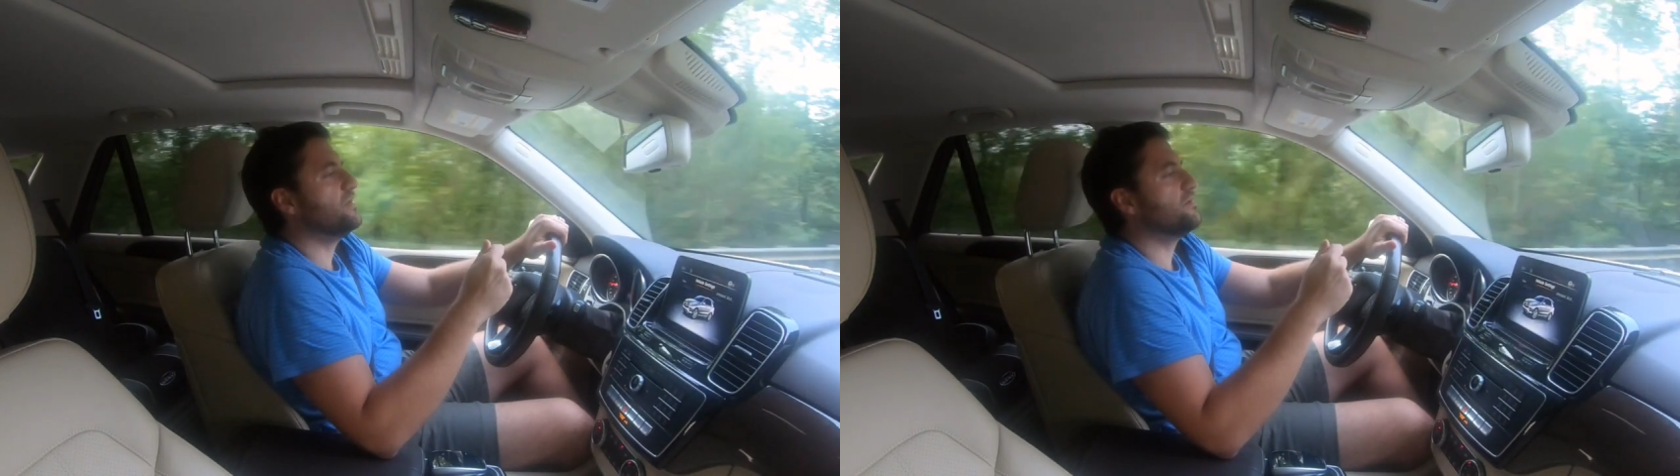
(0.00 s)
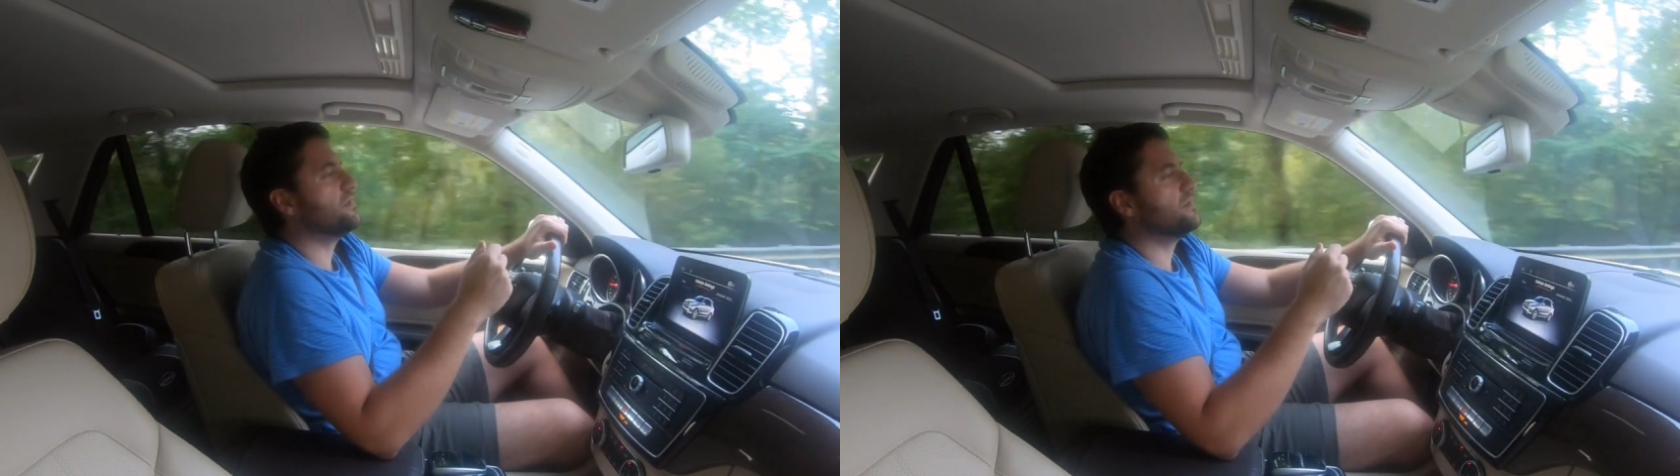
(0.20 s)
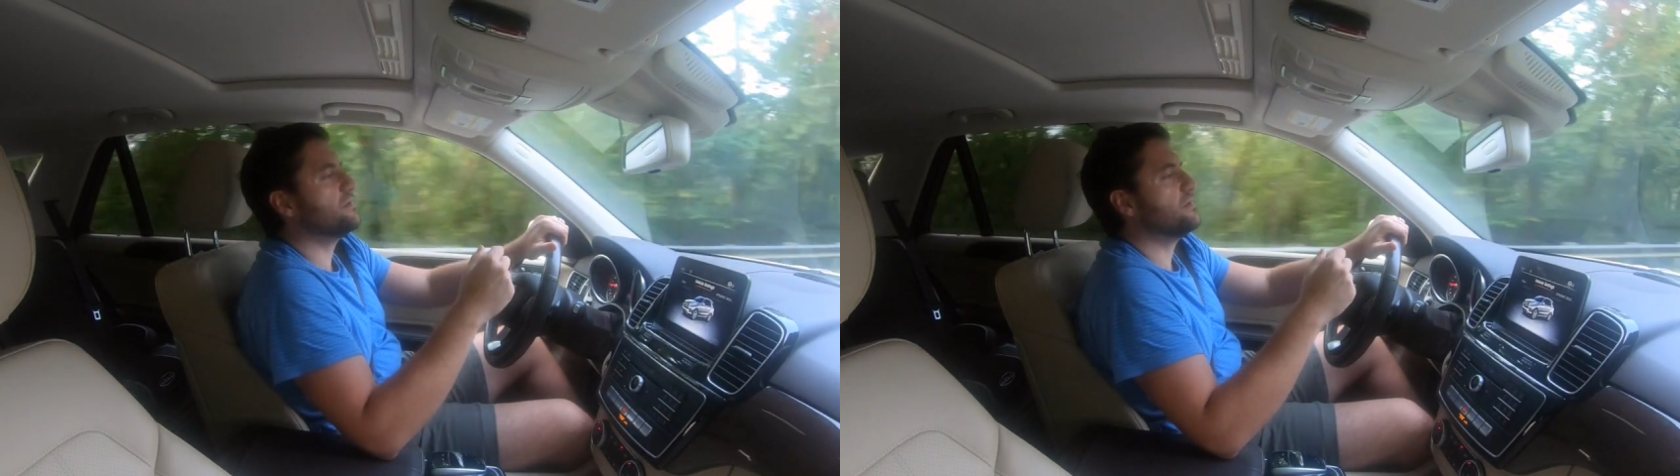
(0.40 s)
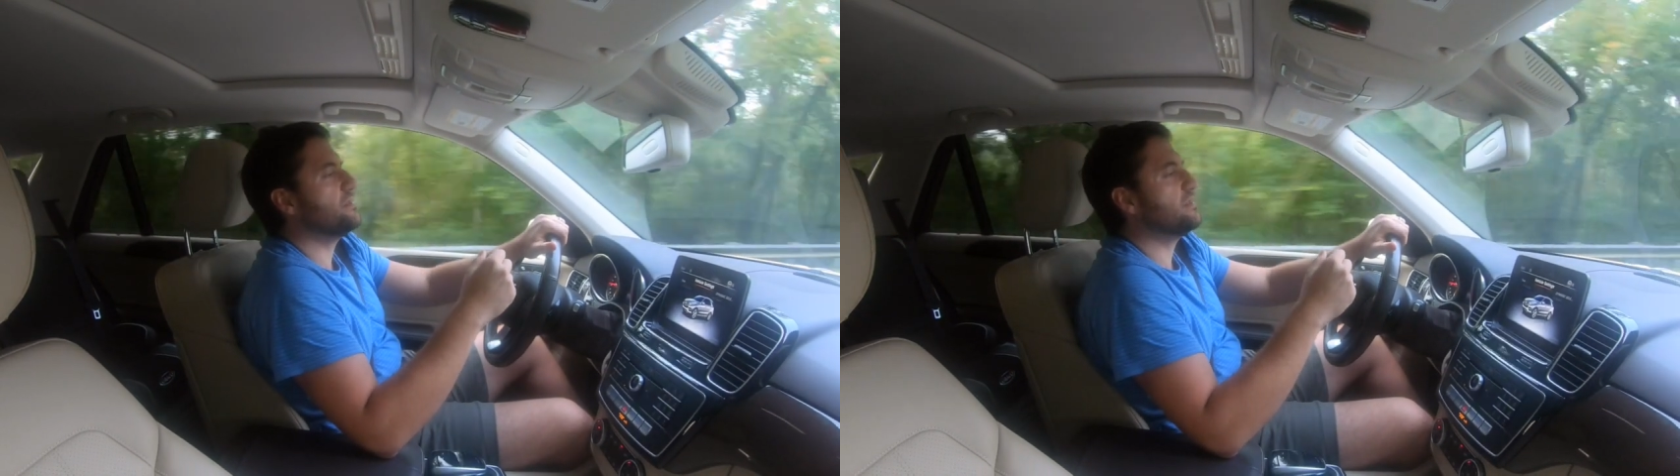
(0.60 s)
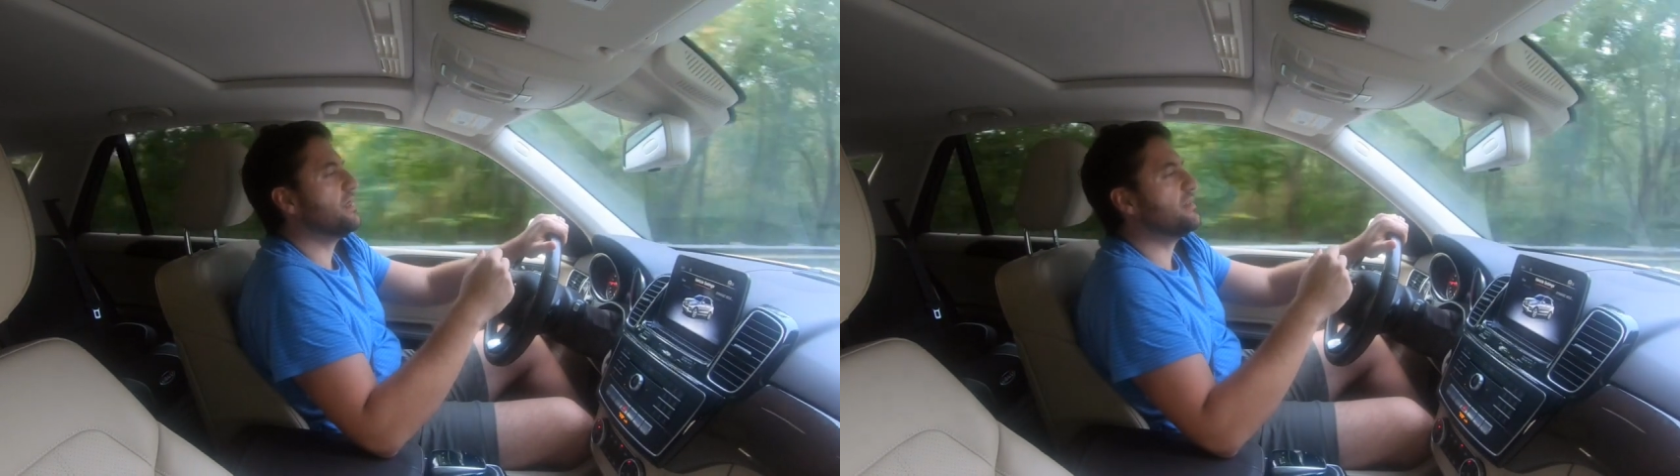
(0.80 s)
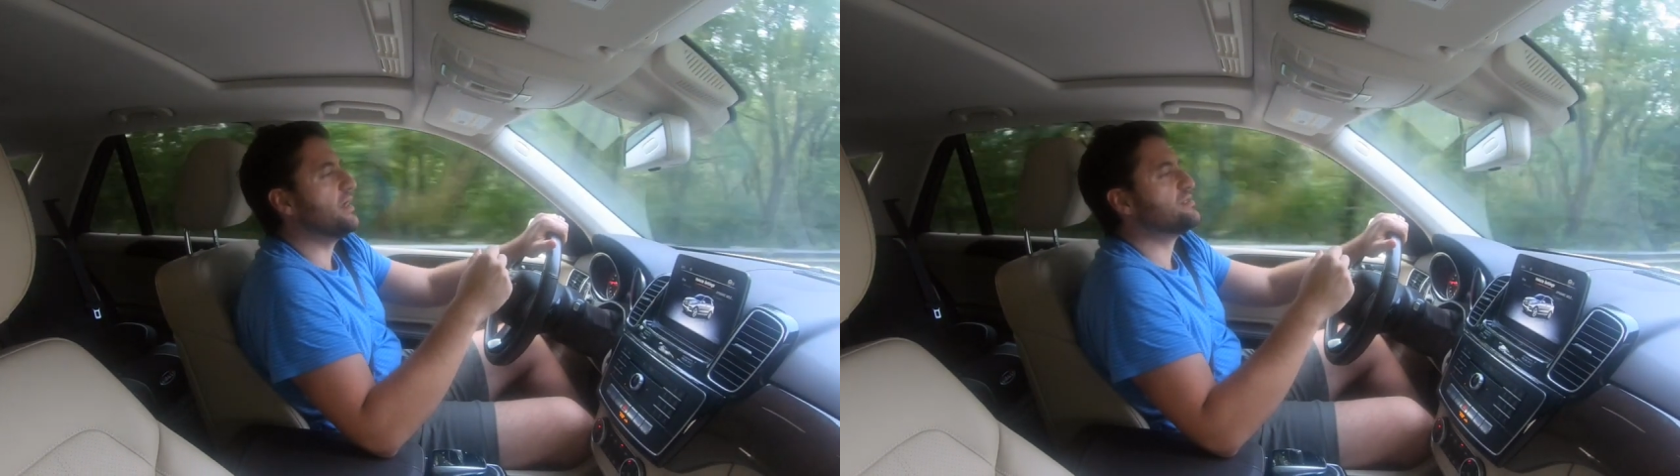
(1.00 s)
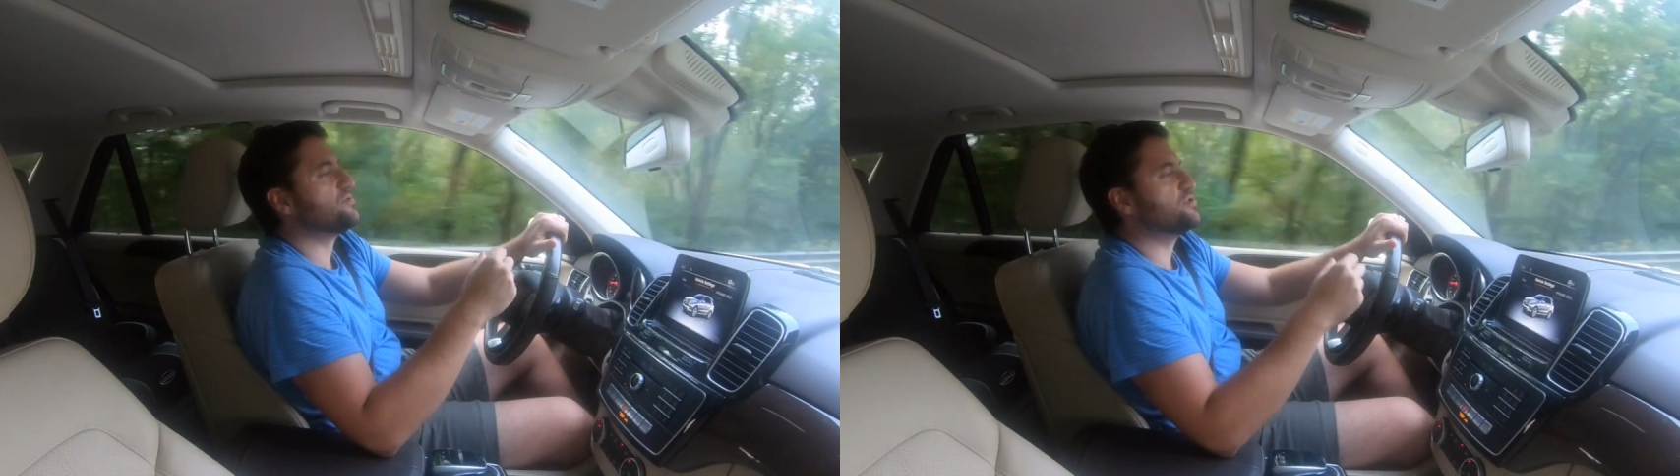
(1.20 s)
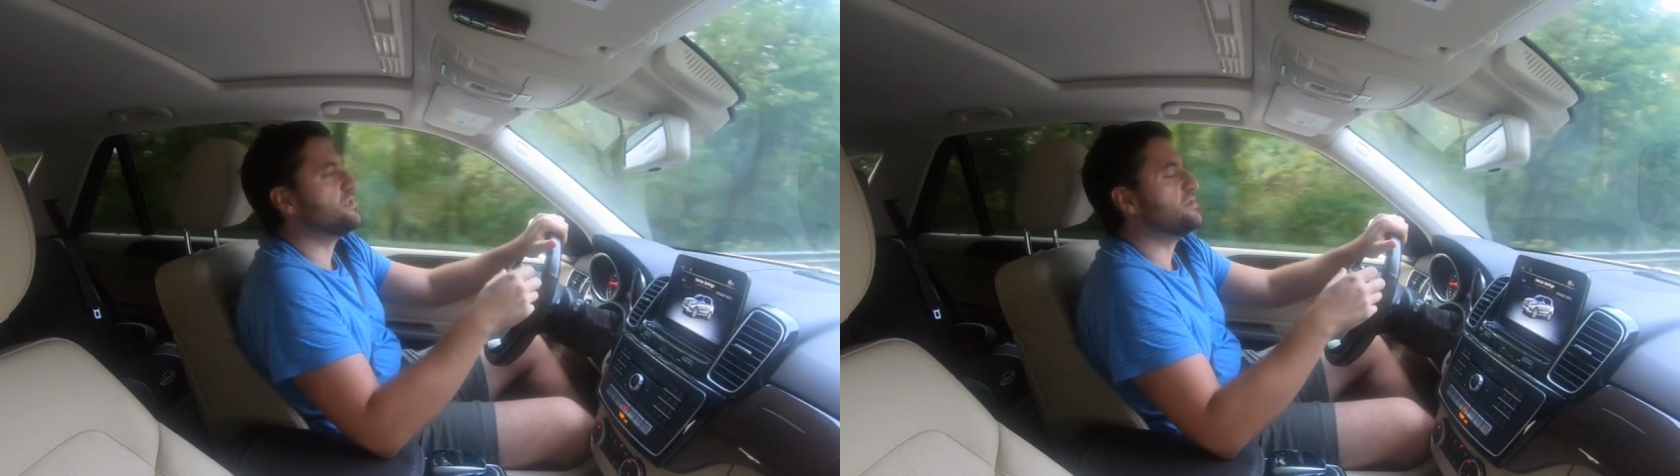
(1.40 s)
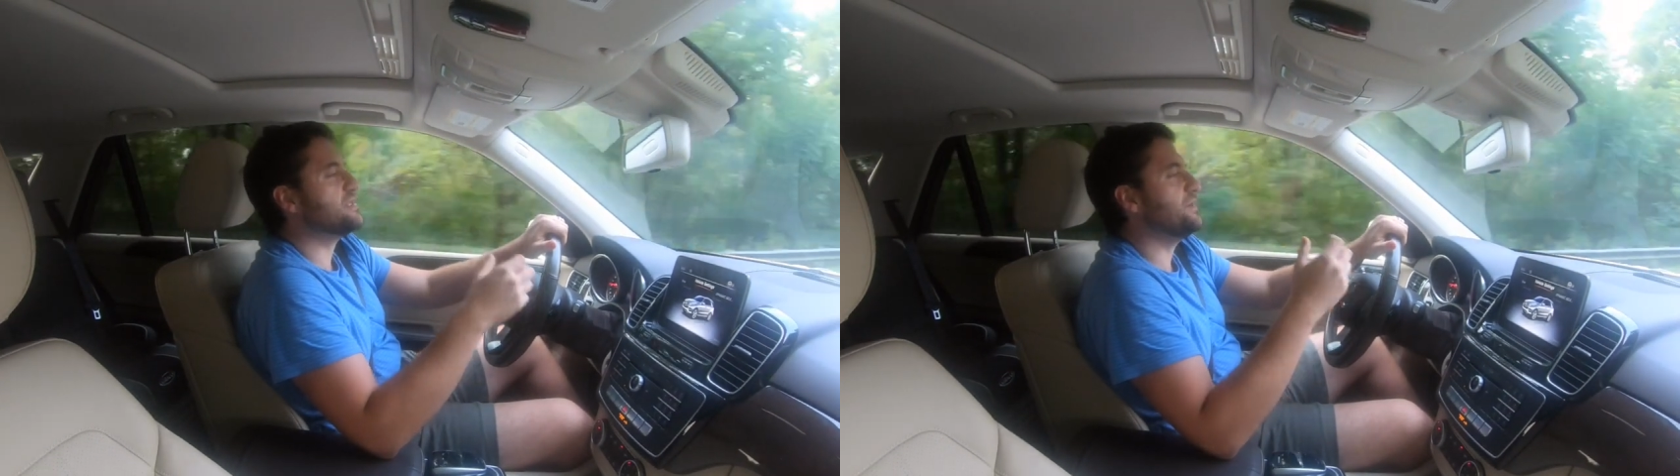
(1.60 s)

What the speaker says: you know, nicer chairs.